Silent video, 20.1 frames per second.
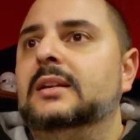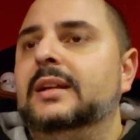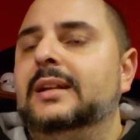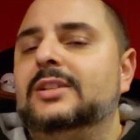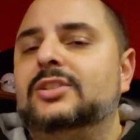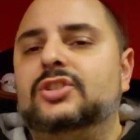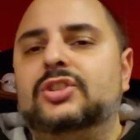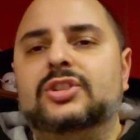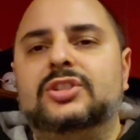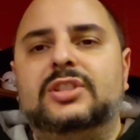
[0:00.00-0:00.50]

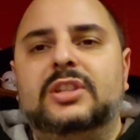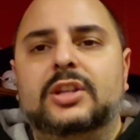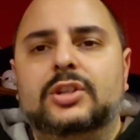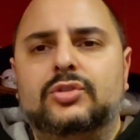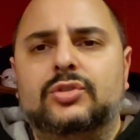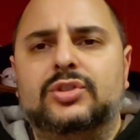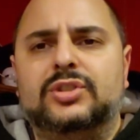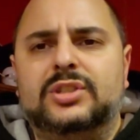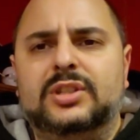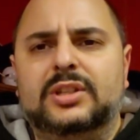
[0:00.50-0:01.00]
it's just
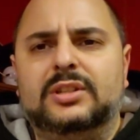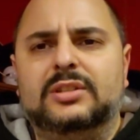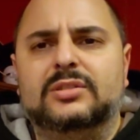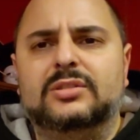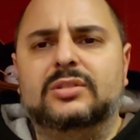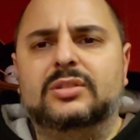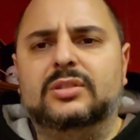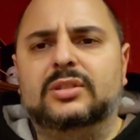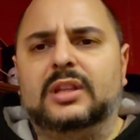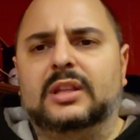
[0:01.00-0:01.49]

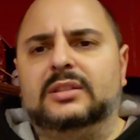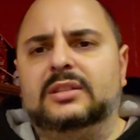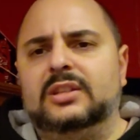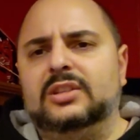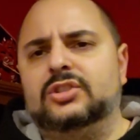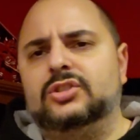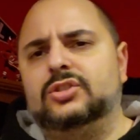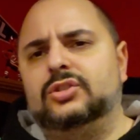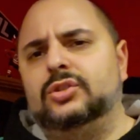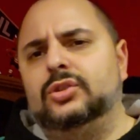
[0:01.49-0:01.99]
interesting that
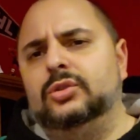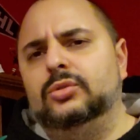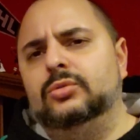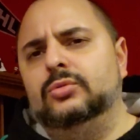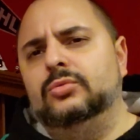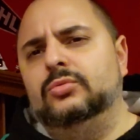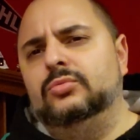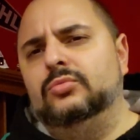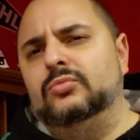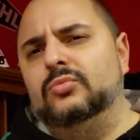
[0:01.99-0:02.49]
these
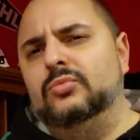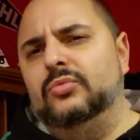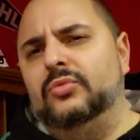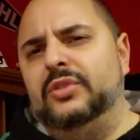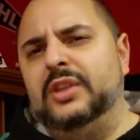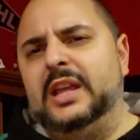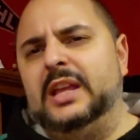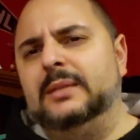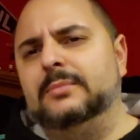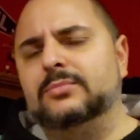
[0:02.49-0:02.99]
two
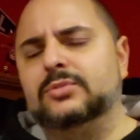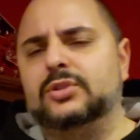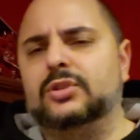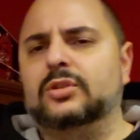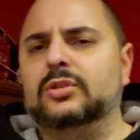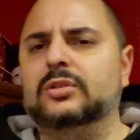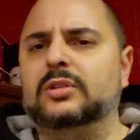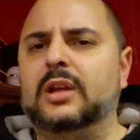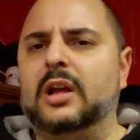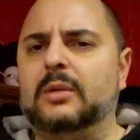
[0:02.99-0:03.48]
names
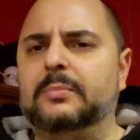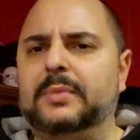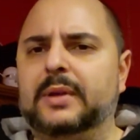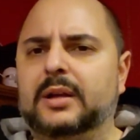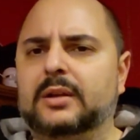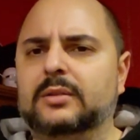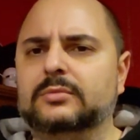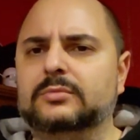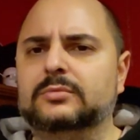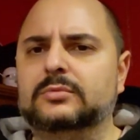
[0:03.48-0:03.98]
could help
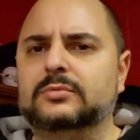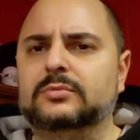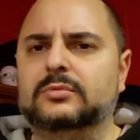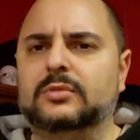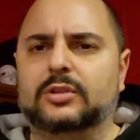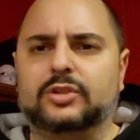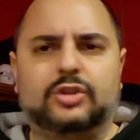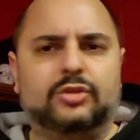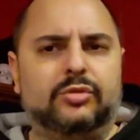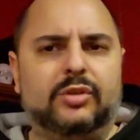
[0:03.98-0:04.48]
out
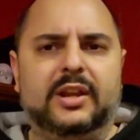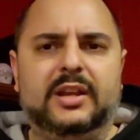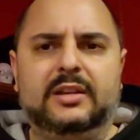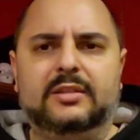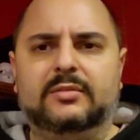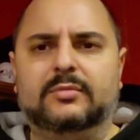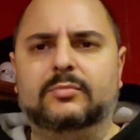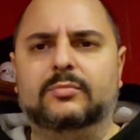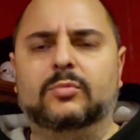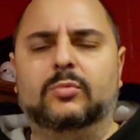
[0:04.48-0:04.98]
a
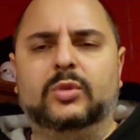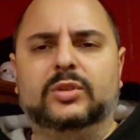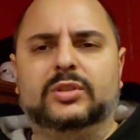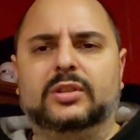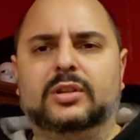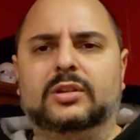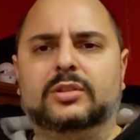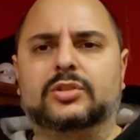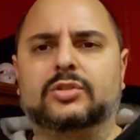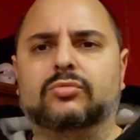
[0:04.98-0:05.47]
trade with
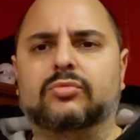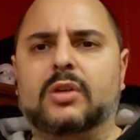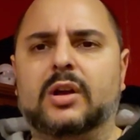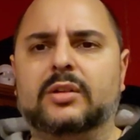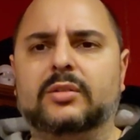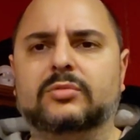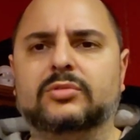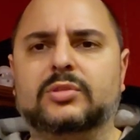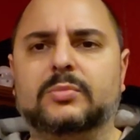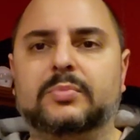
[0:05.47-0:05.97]

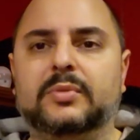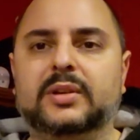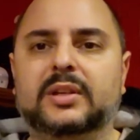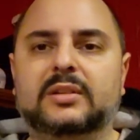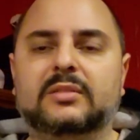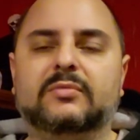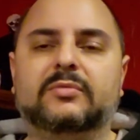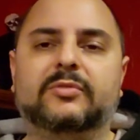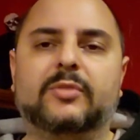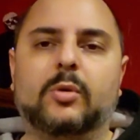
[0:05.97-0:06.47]
Toronto to bring
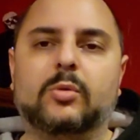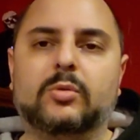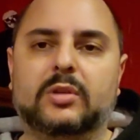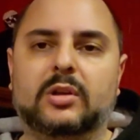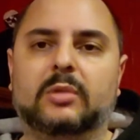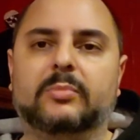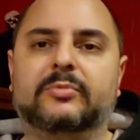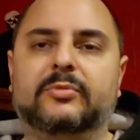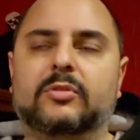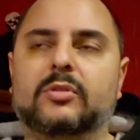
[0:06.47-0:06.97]
in forward
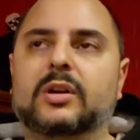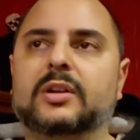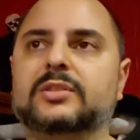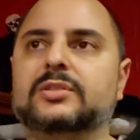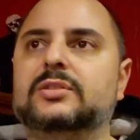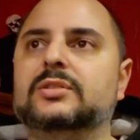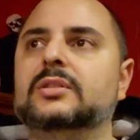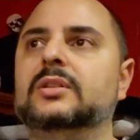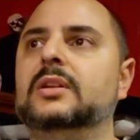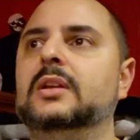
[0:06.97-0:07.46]
help for
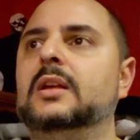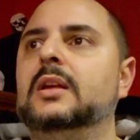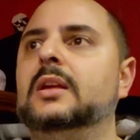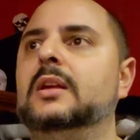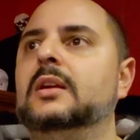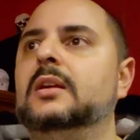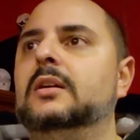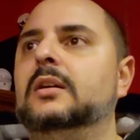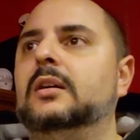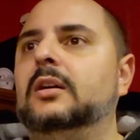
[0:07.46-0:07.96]
us.
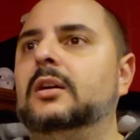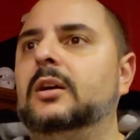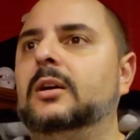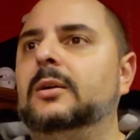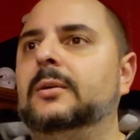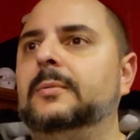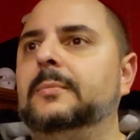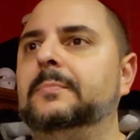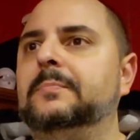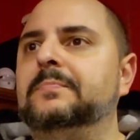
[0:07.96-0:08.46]

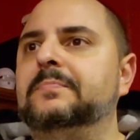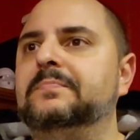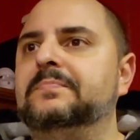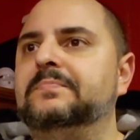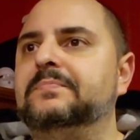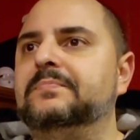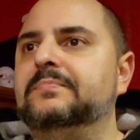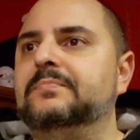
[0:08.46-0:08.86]
You